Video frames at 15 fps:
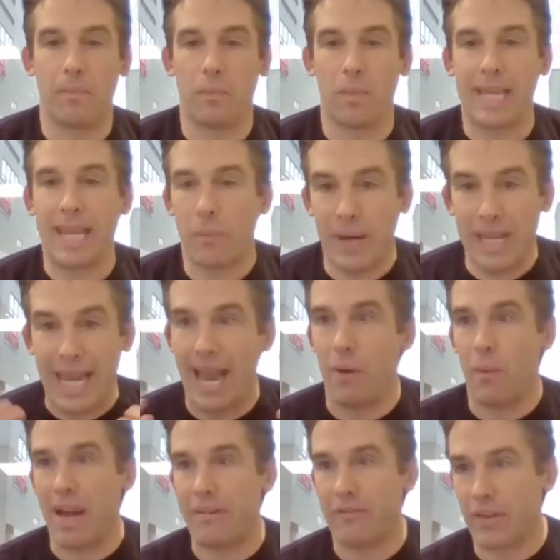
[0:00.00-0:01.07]
we can't
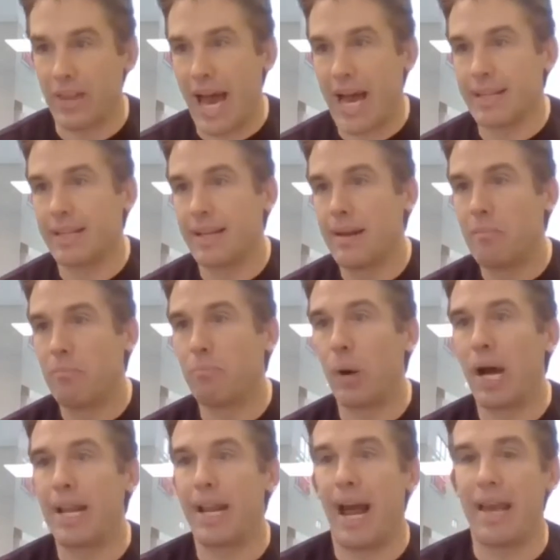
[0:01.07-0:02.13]
wait for that.
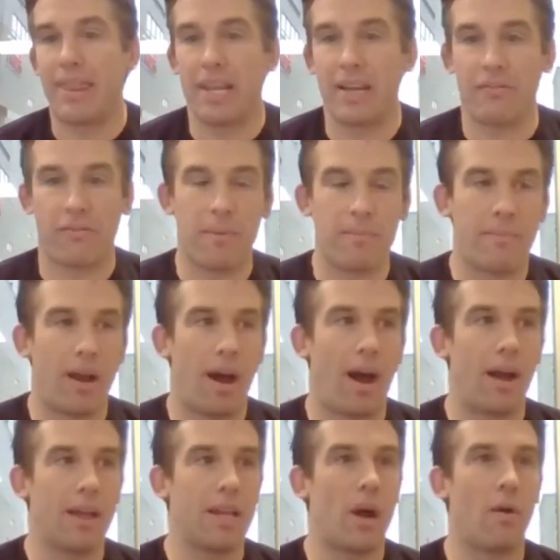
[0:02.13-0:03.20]
But I think from
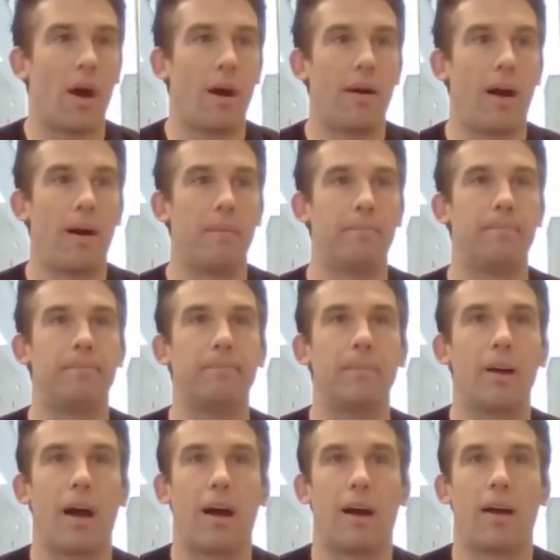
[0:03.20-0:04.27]

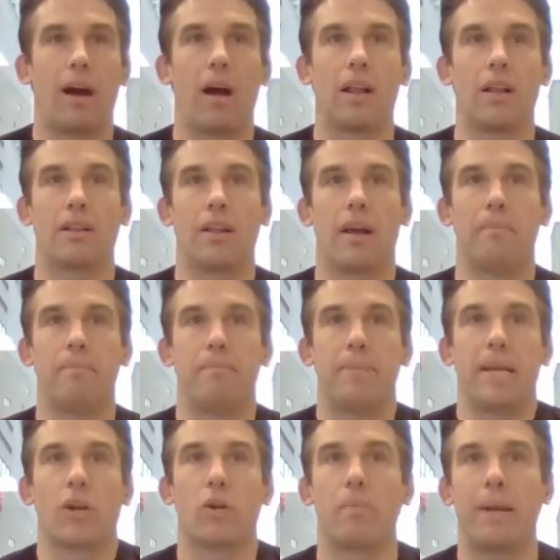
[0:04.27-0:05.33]
a
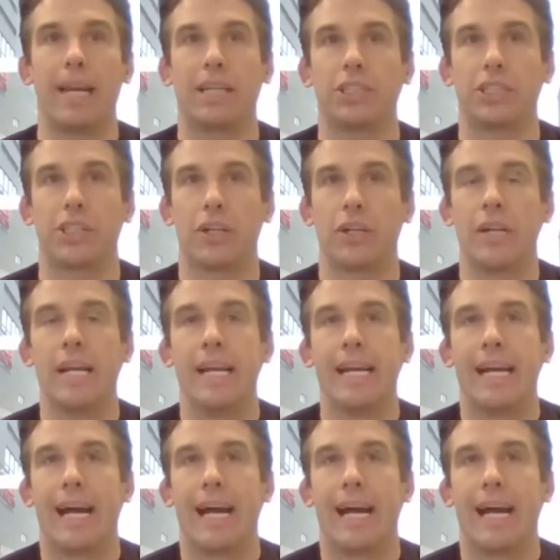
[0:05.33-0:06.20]
bigger picture,